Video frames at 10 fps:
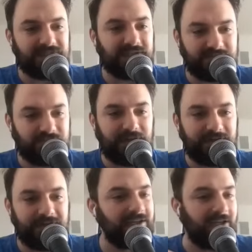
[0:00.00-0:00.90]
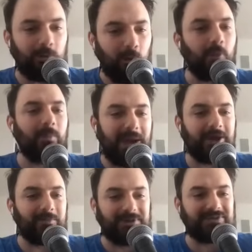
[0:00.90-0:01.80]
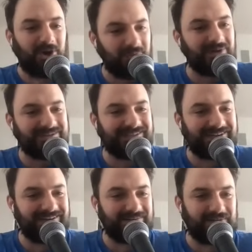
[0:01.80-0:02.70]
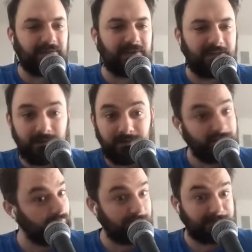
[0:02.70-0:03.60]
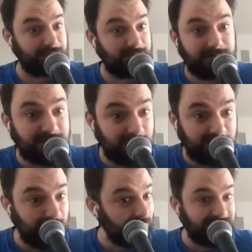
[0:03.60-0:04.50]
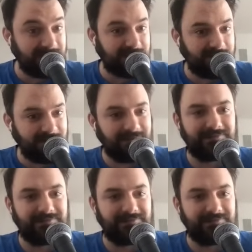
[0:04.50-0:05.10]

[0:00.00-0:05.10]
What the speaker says: gets traded, it won't matter because Harbaugh's there, and they're going to be like, "Fucking Chargers going to win the West this year."